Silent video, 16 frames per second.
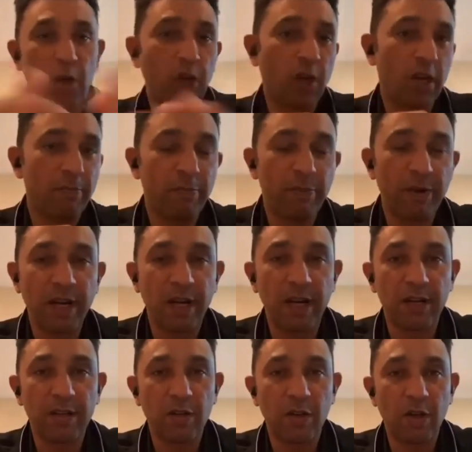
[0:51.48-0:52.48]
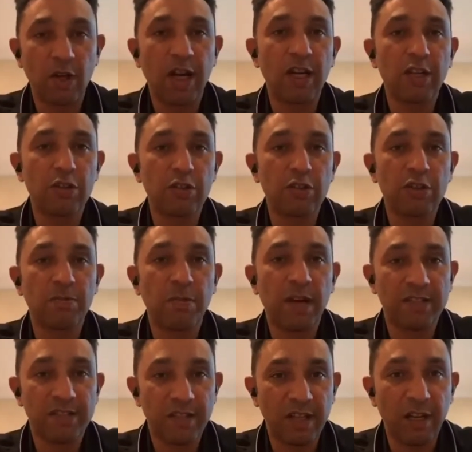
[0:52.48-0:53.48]
balls are brilliant. You know, I use
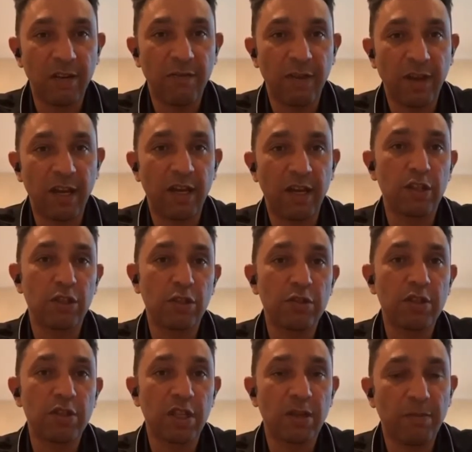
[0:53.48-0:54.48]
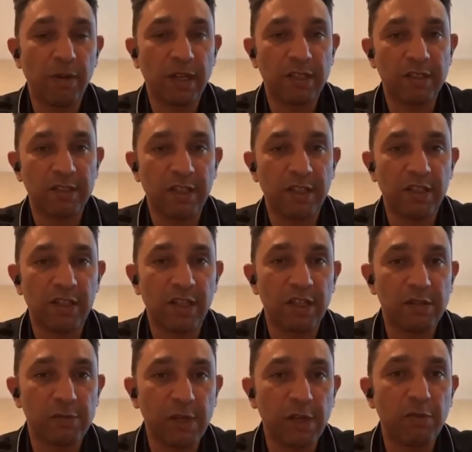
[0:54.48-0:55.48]
myself and I use in the practice session
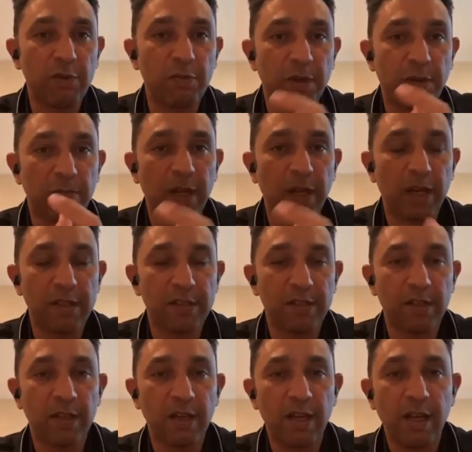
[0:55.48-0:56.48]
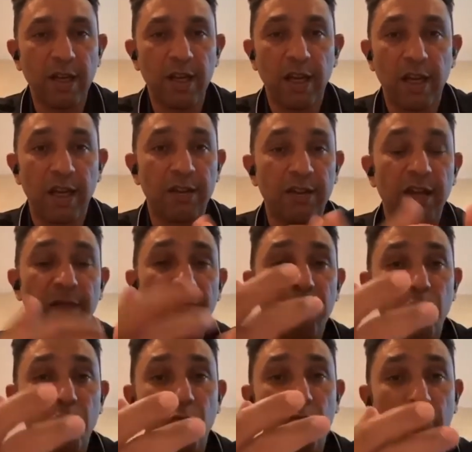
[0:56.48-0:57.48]
as well with my players, and they
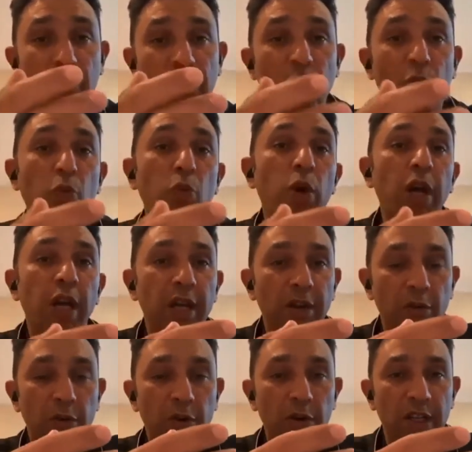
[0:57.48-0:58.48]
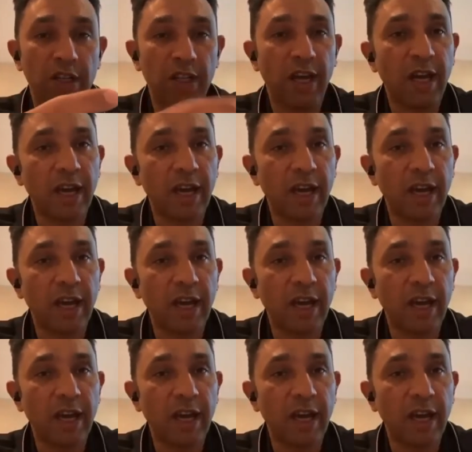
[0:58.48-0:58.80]
feel really good in the